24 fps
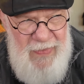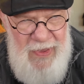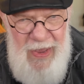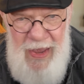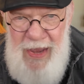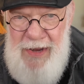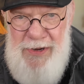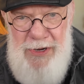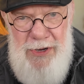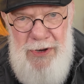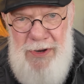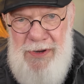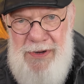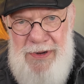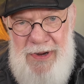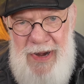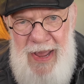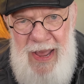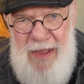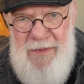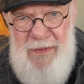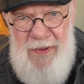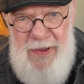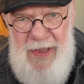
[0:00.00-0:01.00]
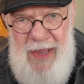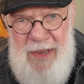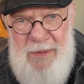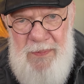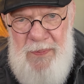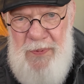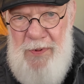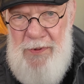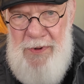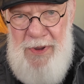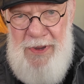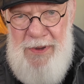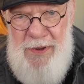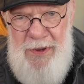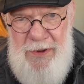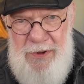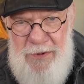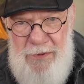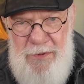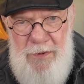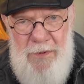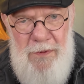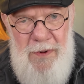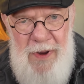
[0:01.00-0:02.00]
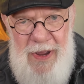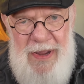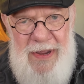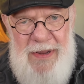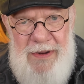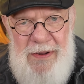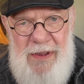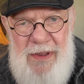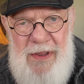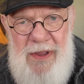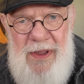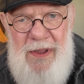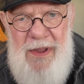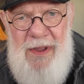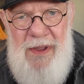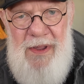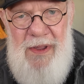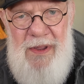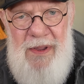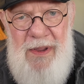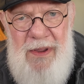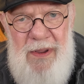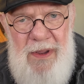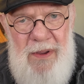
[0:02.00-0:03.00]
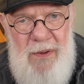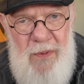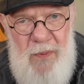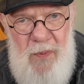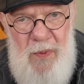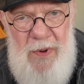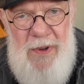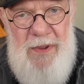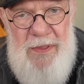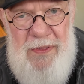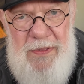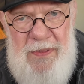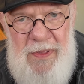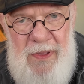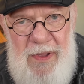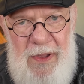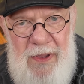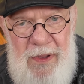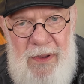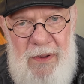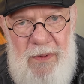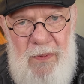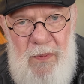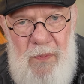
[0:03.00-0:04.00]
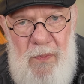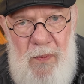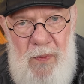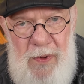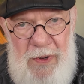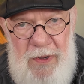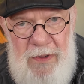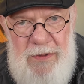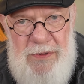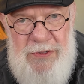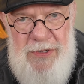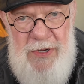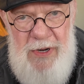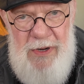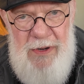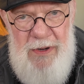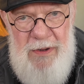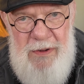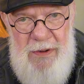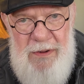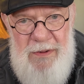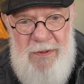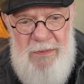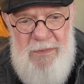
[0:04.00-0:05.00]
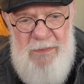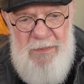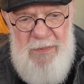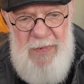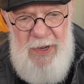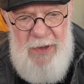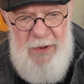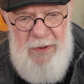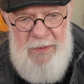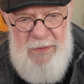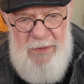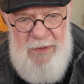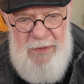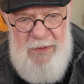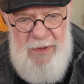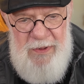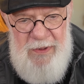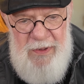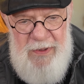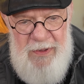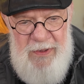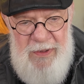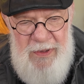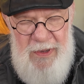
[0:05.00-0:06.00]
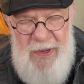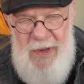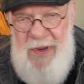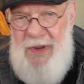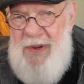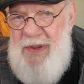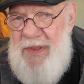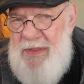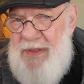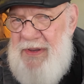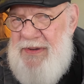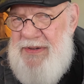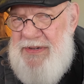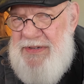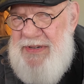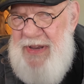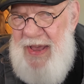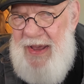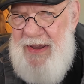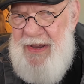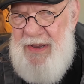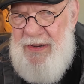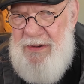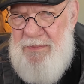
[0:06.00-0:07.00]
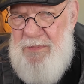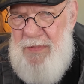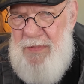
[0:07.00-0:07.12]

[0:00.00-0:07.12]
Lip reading: and you can navigate pretty great with the wheelchair mode. The second